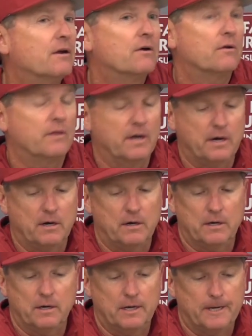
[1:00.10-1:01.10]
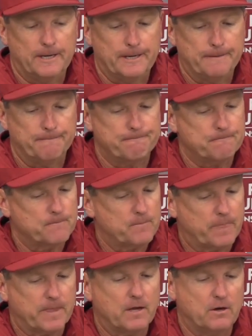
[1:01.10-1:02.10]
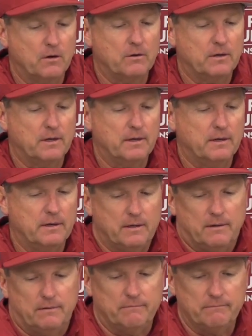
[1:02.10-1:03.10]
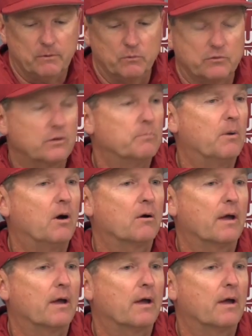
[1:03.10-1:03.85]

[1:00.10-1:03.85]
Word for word: here or there, and uh, you know, it, it, was a good ball